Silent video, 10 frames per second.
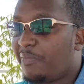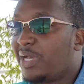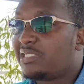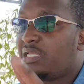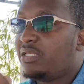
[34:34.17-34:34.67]

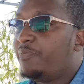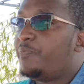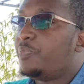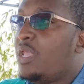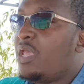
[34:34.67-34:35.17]
As in,
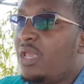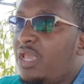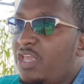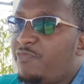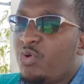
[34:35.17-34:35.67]

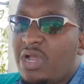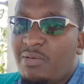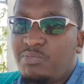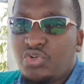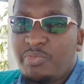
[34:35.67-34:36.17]
if you
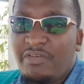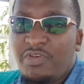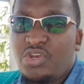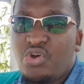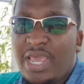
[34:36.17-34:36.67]
come to my
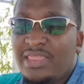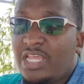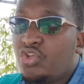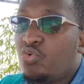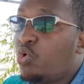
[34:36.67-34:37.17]
video and then
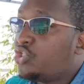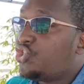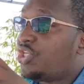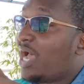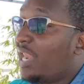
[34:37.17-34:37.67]
you watch
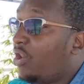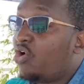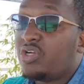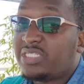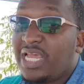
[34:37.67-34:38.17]
a
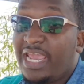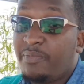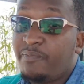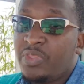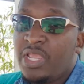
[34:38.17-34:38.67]
long
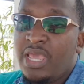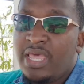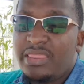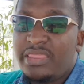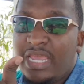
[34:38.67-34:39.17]
time,
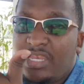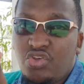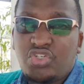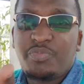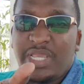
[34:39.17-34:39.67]
then
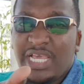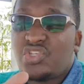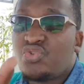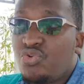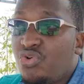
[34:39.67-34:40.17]
YouTube gets
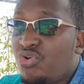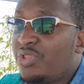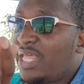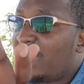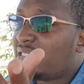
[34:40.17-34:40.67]
to know
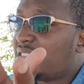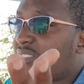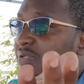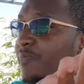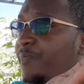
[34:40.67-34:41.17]

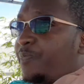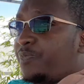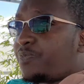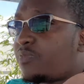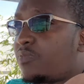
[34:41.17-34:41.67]
that
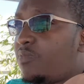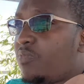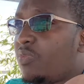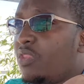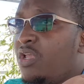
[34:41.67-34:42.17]

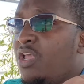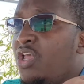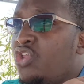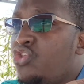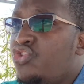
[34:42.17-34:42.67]

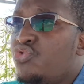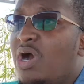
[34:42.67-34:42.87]
you